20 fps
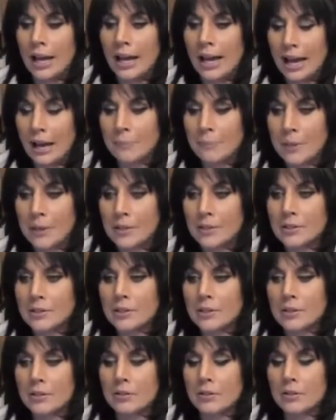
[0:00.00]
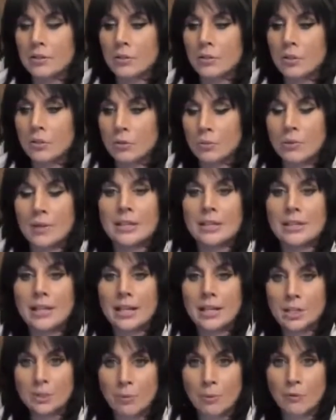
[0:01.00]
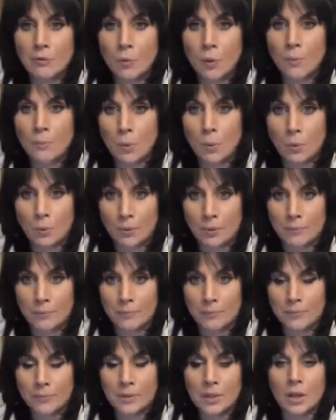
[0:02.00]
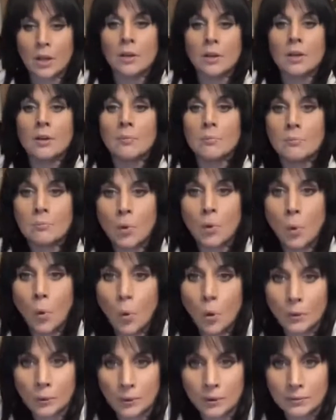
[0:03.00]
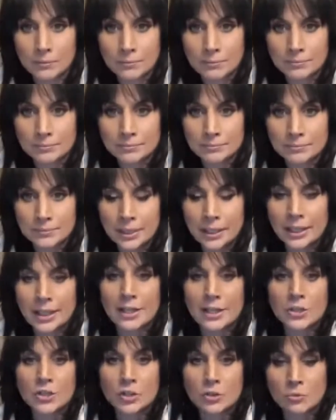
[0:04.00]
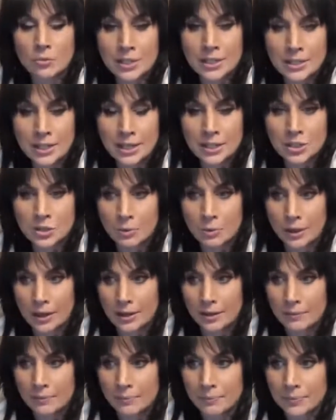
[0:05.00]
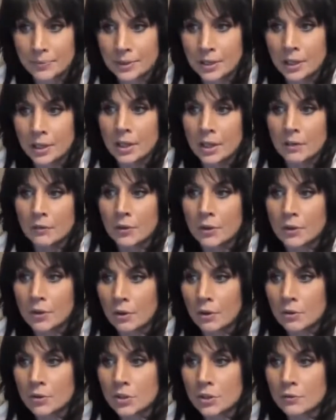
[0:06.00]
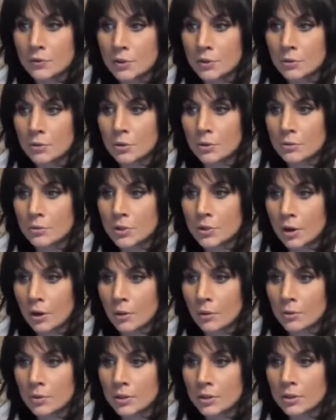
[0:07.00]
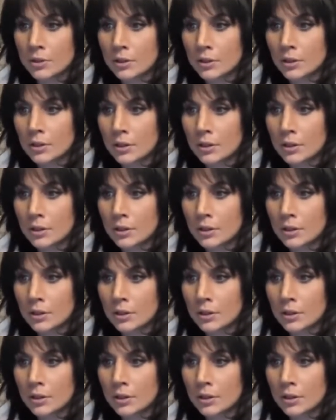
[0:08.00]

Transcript: happened three days before Purim. Purim is three days away. For those of you who don't